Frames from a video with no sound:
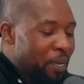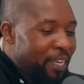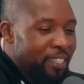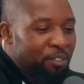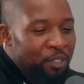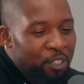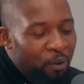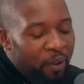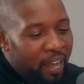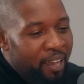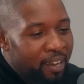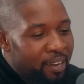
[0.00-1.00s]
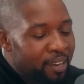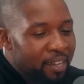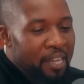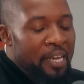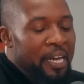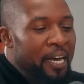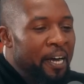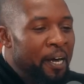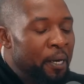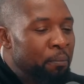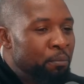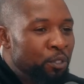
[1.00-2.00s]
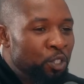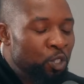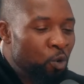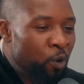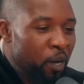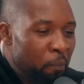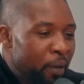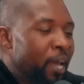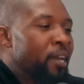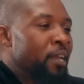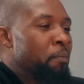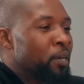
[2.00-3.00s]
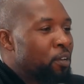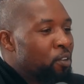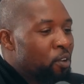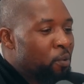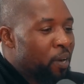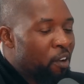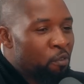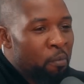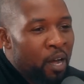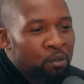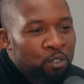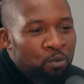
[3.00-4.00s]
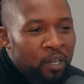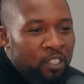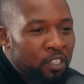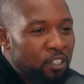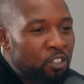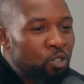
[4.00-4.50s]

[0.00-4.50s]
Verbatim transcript: Plus was created um, during the pandemic, you know, when everybody was running to the